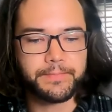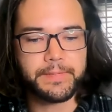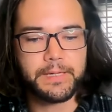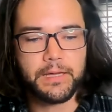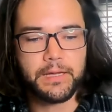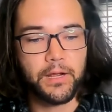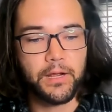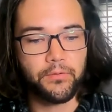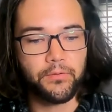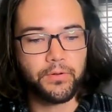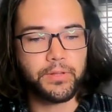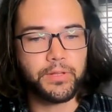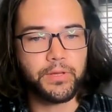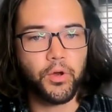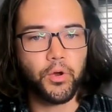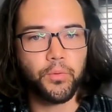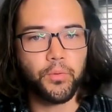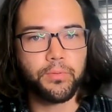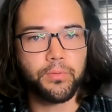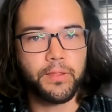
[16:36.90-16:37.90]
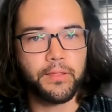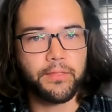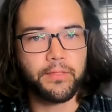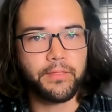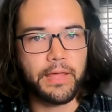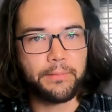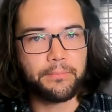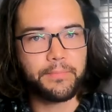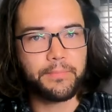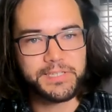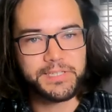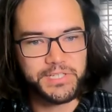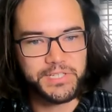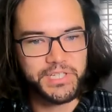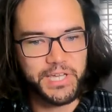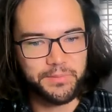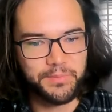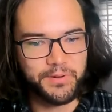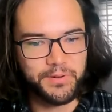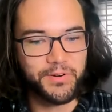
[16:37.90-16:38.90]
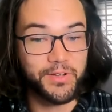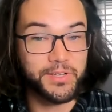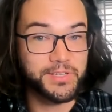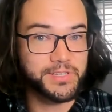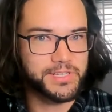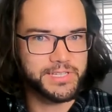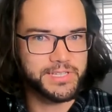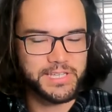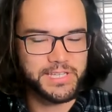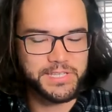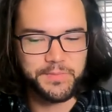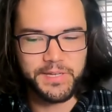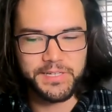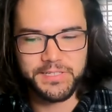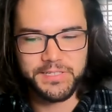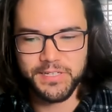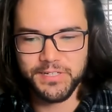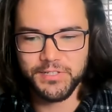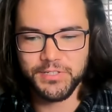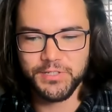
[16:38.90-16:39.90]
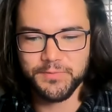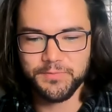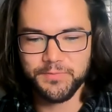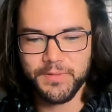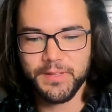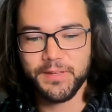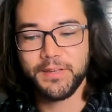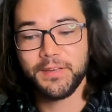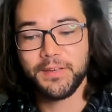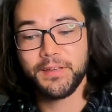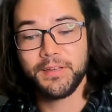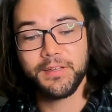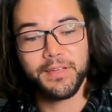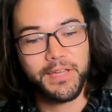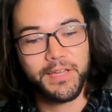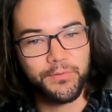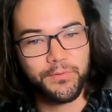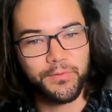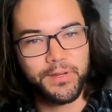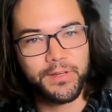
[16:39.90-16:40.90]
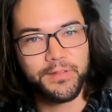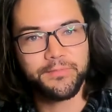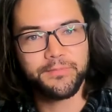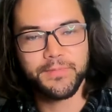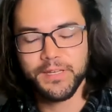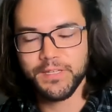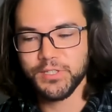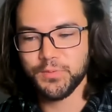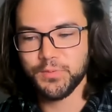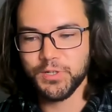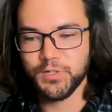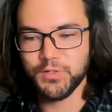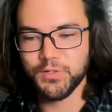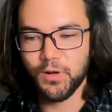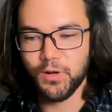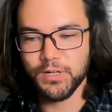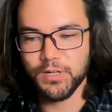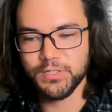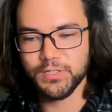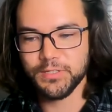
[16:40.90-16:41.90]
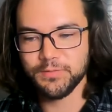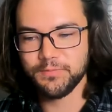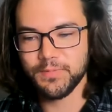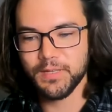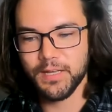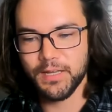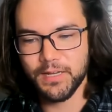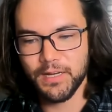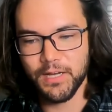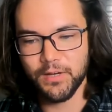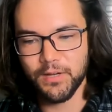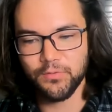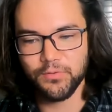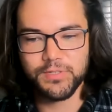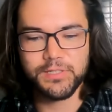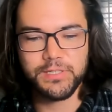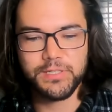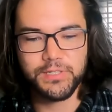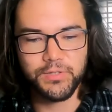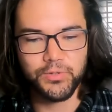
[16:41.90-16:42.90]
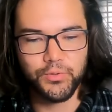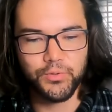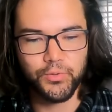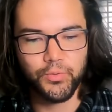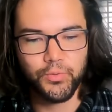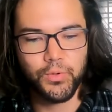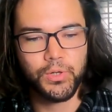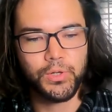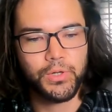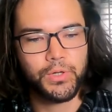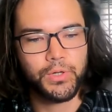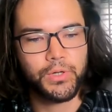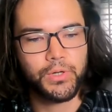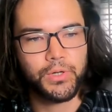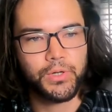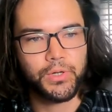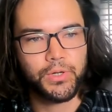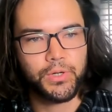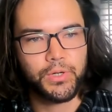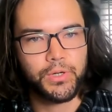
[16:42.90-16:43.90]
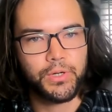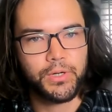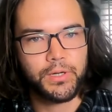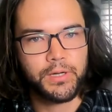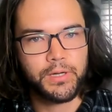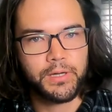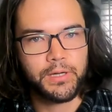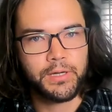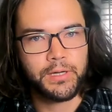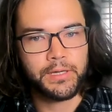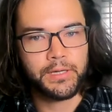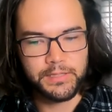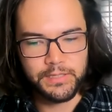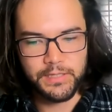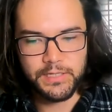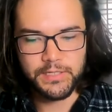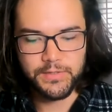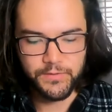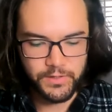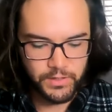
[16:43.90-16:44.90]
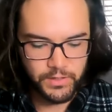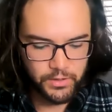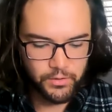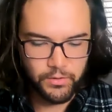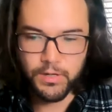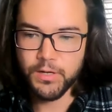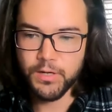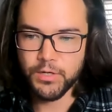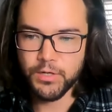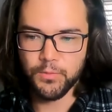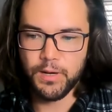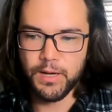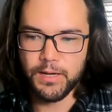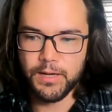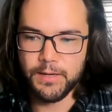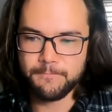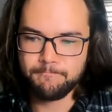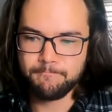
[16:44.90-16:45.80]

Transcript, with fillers: I really hope that that message came across because that's my intention. Anyway, thanks so much for watching, and I will see you in the next video. Goodbye.